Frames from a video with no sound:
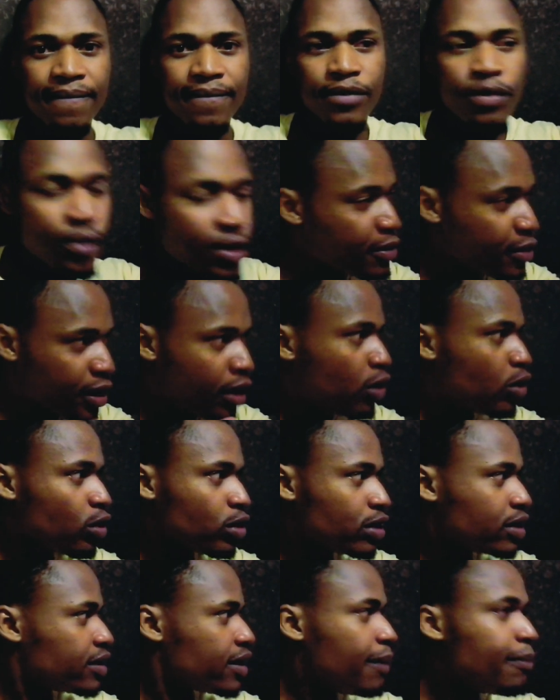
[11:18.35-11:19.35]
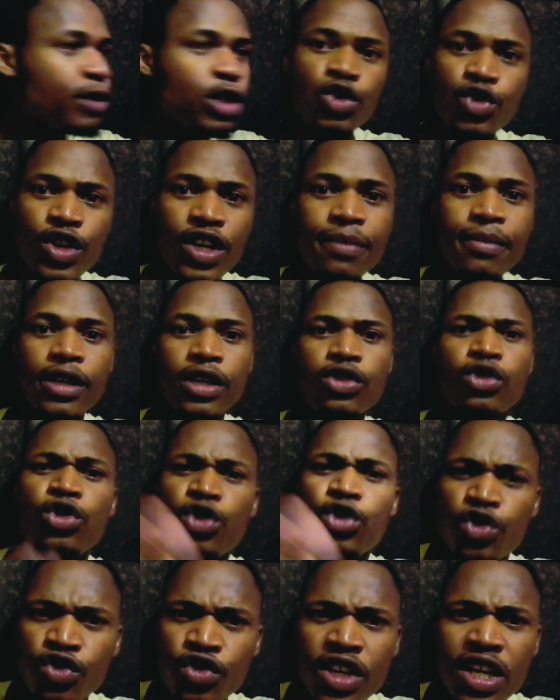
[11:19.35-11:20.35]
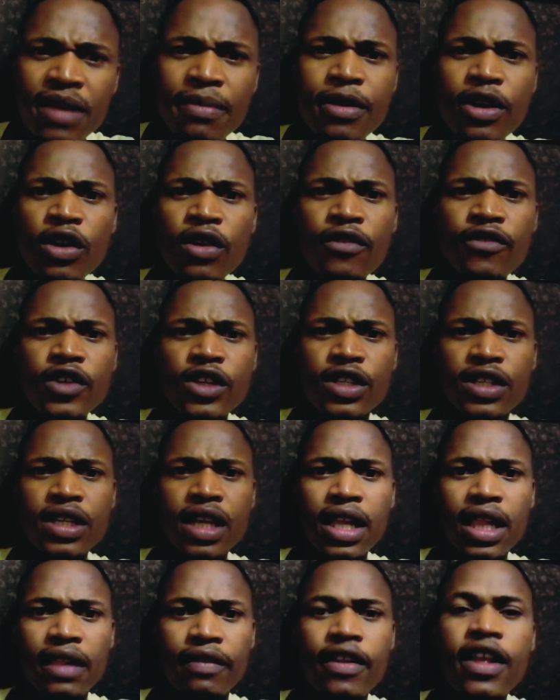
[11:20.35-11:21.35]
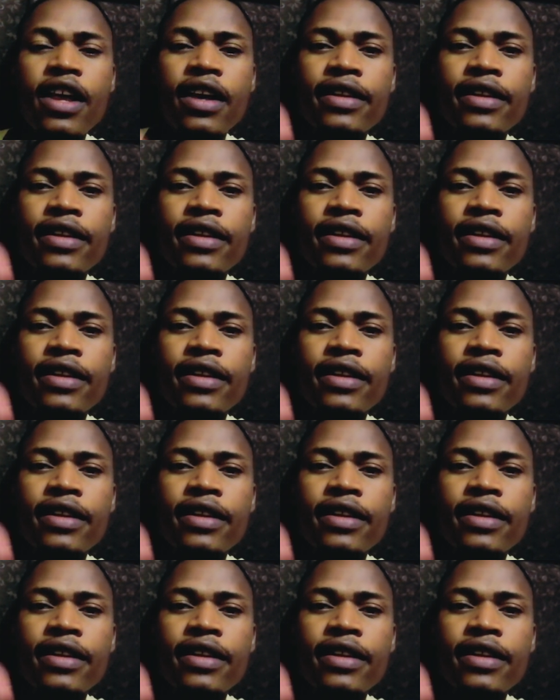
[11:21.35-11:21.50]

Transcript: You must be, oh, I'm dreaming. You're dreaming of yourself.